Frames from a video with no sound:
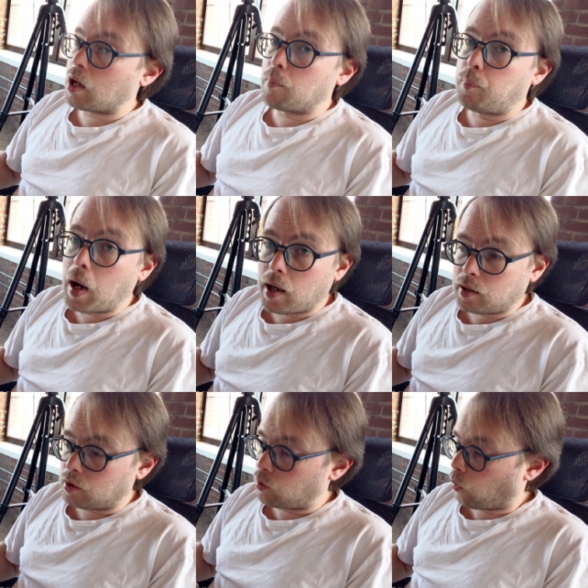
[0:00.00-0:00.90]
But
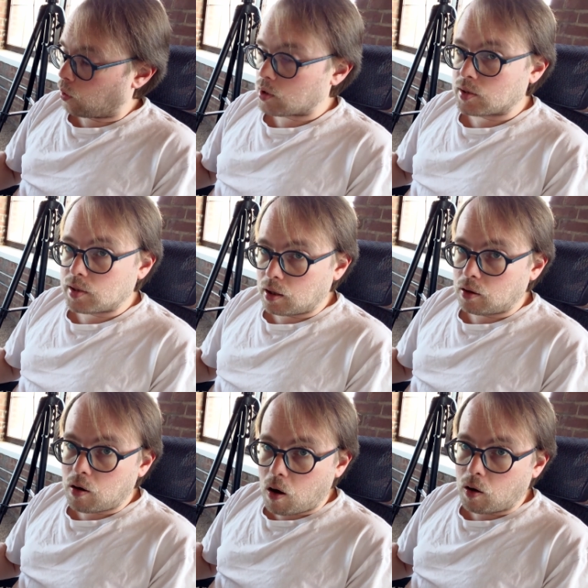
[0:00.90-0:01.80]
in order to sell
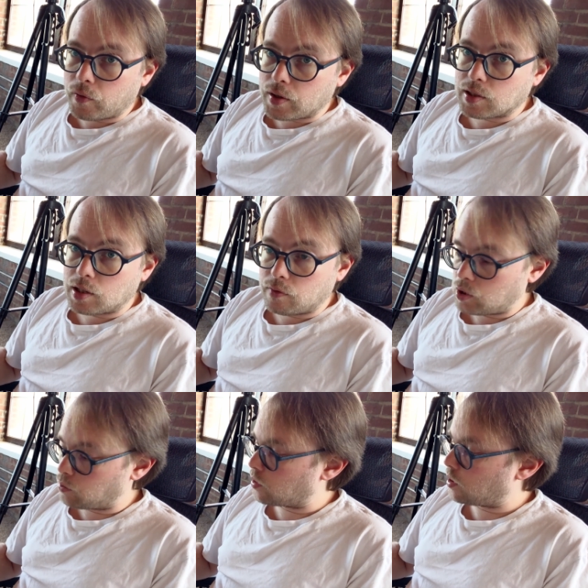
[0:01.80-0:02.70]
all these
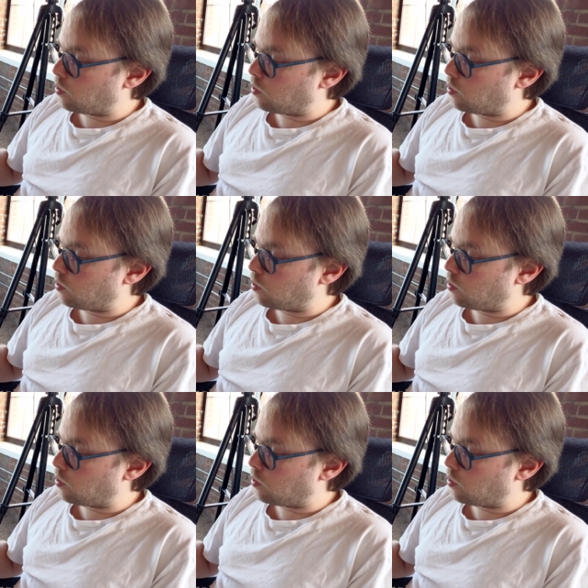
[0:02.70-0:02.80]
individual single